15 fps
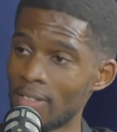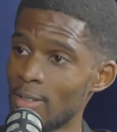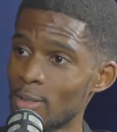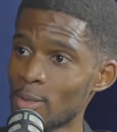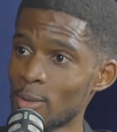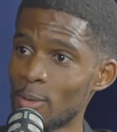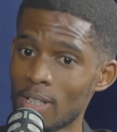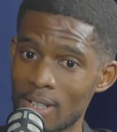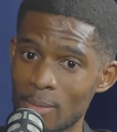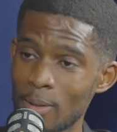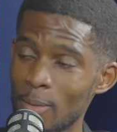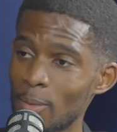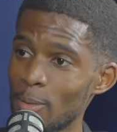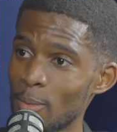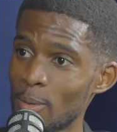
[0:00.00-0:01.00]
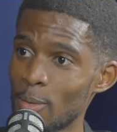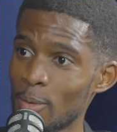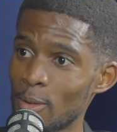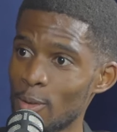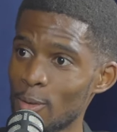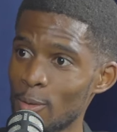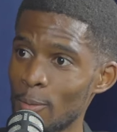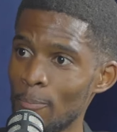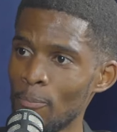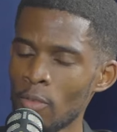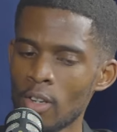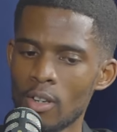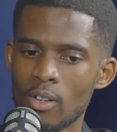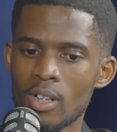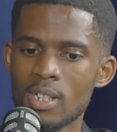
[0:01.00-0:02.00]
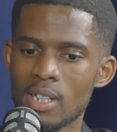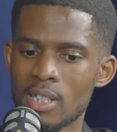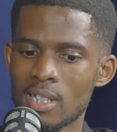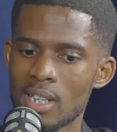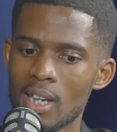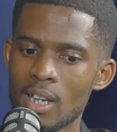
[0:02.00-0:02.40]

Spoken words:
So what do we do? It's a